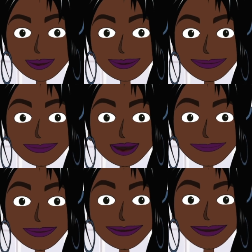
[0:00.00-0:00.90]
what the
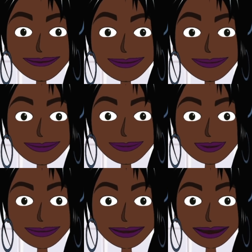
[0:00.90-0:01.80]
difference is between the
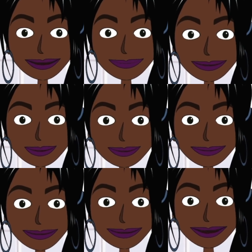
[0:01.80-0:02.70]
Jamaican
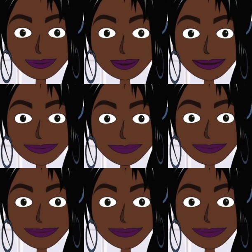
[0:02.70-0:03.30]
black castor oil,